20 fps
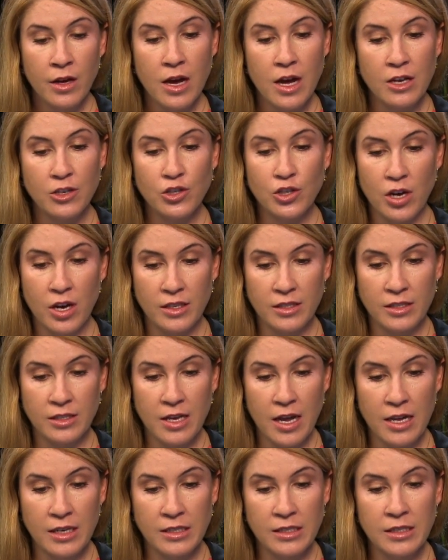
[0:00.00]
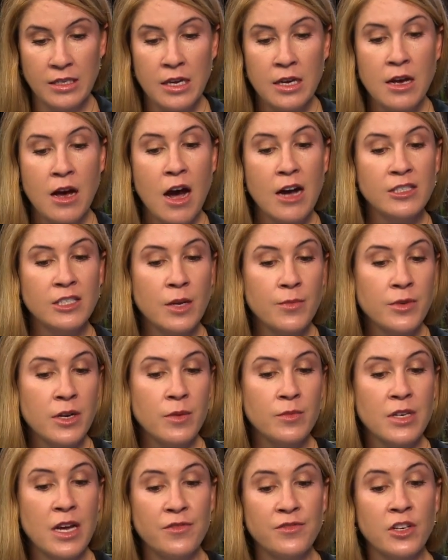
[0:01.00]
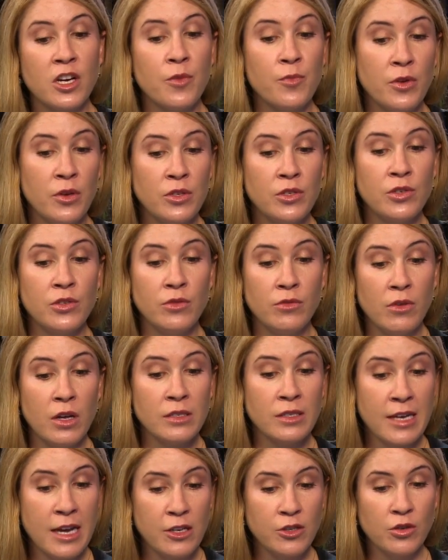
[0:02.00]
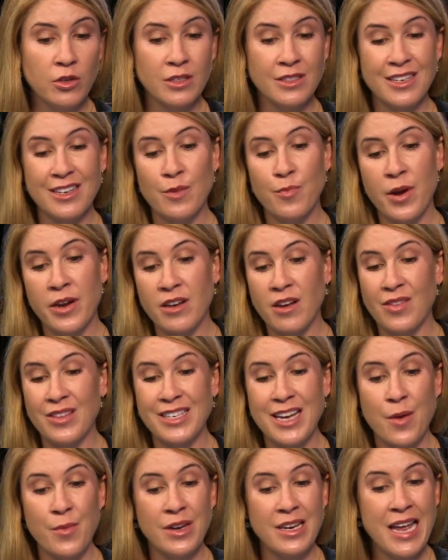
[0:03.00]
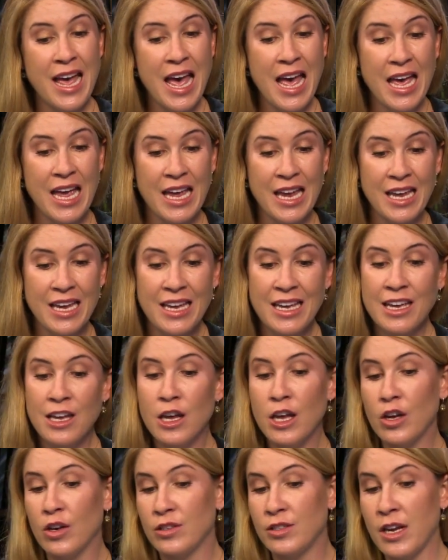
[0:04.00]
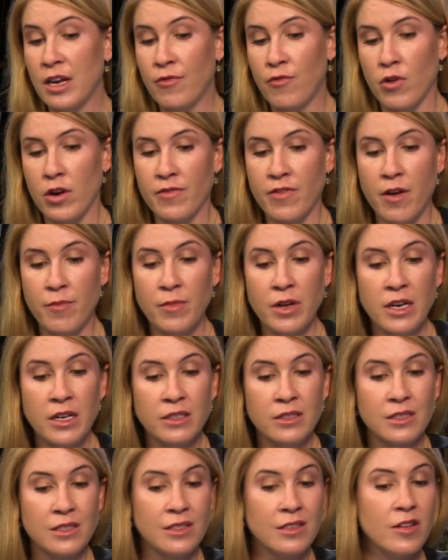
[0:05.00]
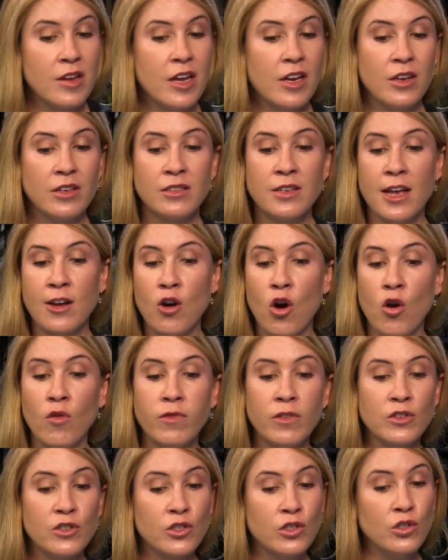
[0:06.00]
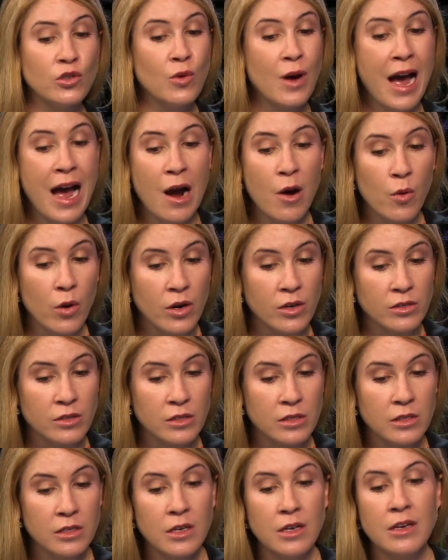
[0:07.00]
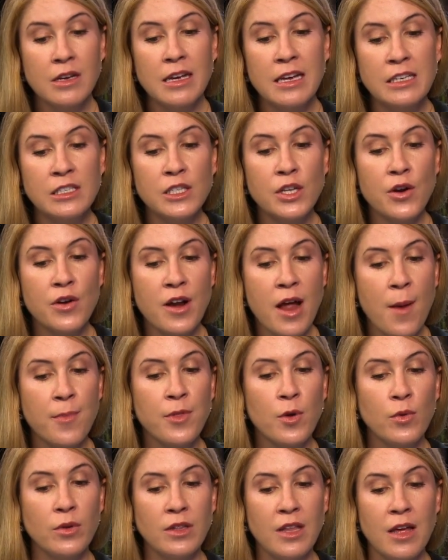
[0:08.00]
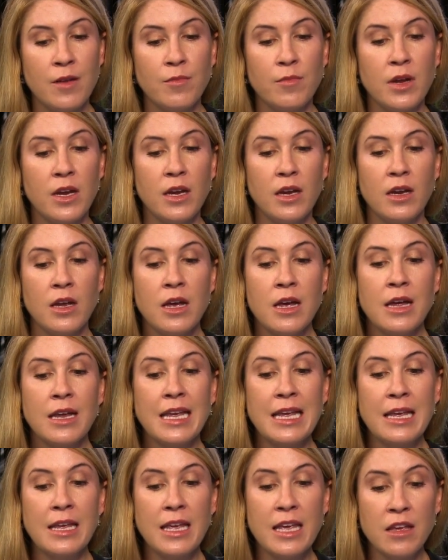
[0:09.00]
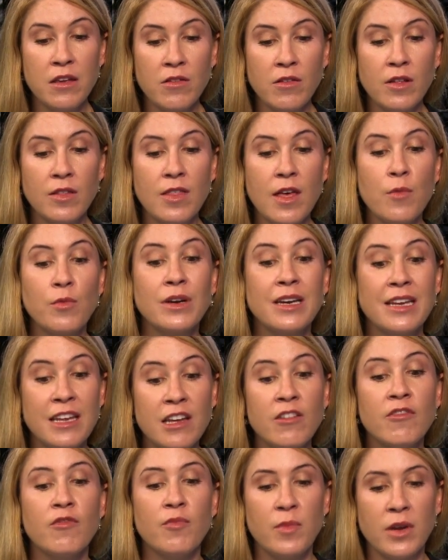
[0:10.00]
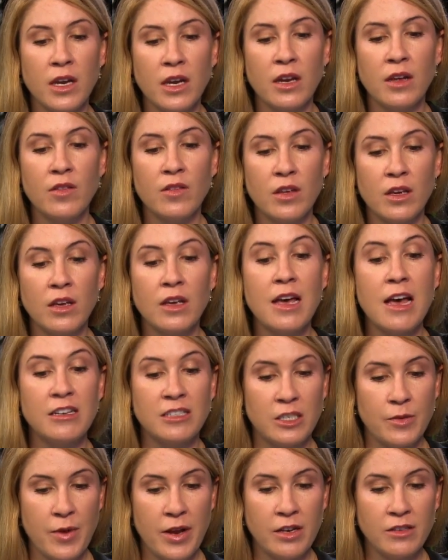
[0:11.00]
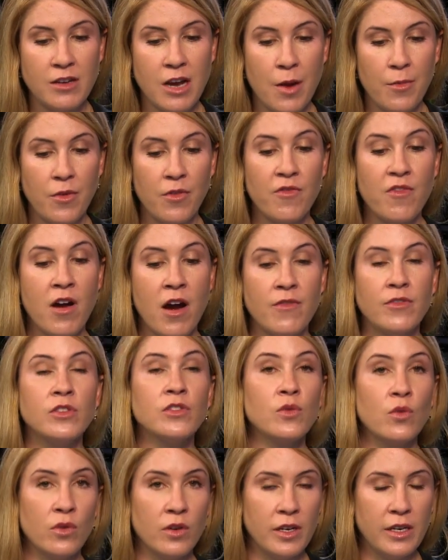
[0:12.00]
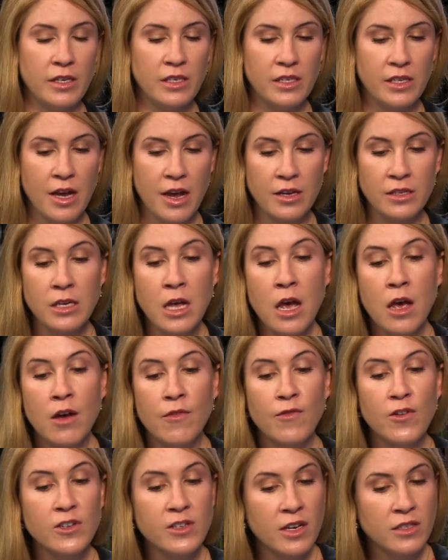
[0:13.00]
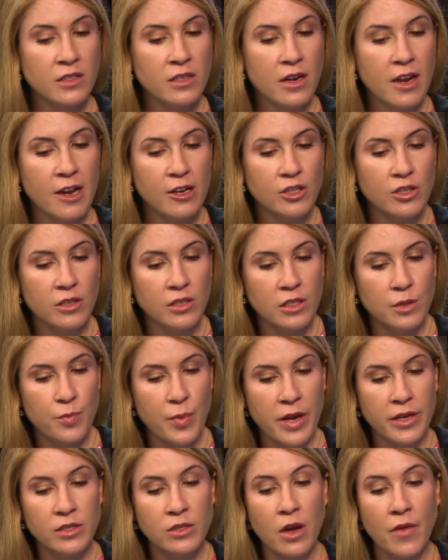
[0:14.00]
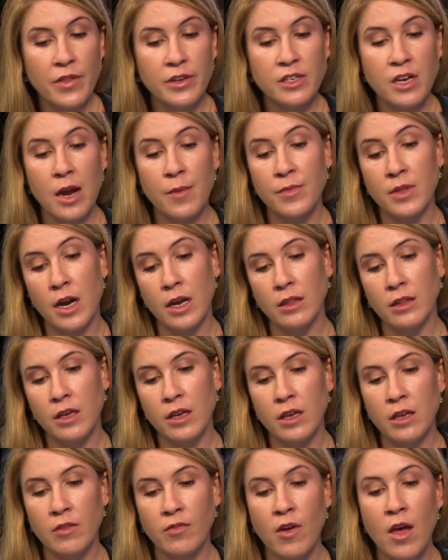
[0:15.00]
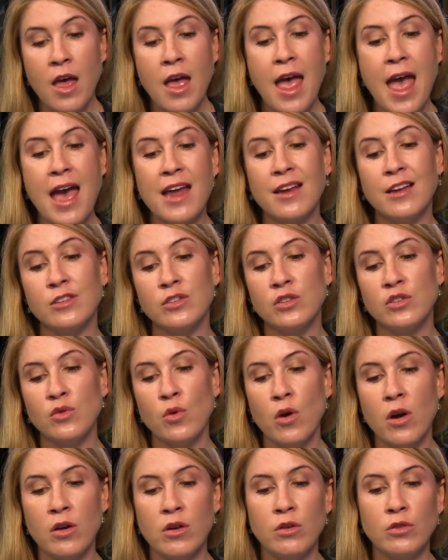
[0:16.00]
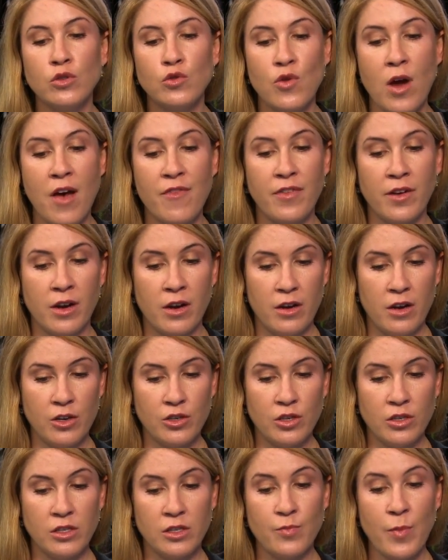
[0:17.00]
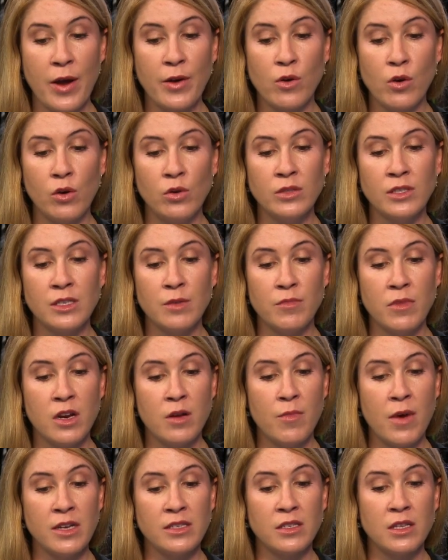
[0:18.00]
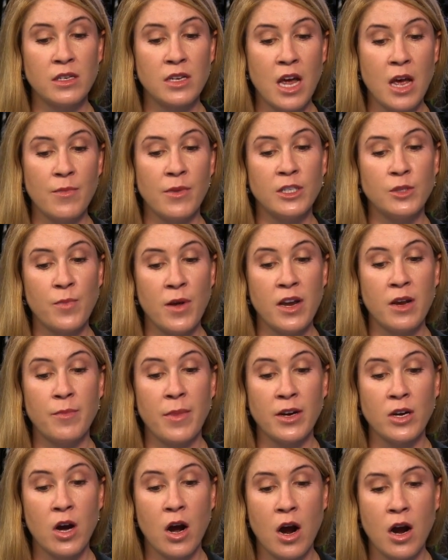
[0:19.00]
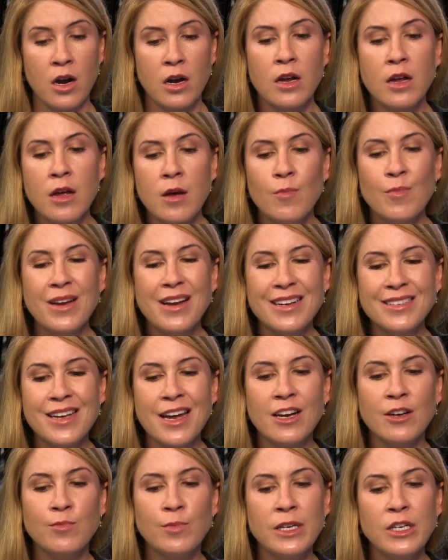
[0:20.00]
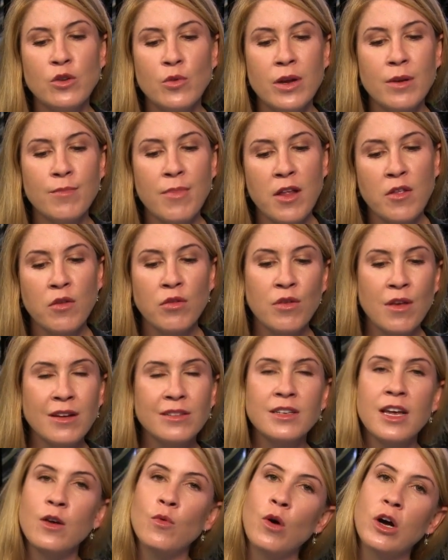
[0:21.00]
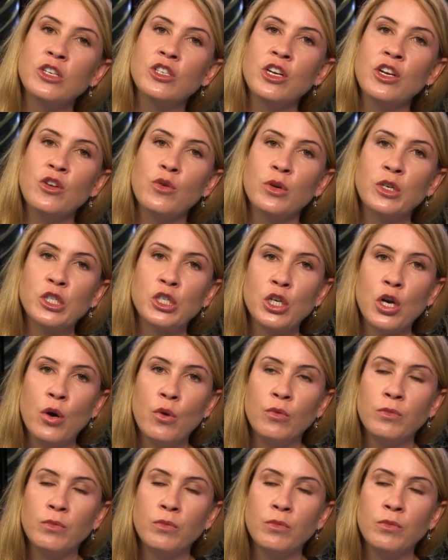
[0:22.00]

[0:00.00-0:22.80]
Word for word: uh, John says, I sometimes have to commute to Los Angeles, and depending on the time of day, it could take 45 minutes, it could take over two hours. Is there an app that would let me give that would give me the estimated time of arrivals or ETAs for destinations based on the time that I leave and historical traffic conditions? My goal is to minimize the time I spend in my car because I could be doing better things like watching your show.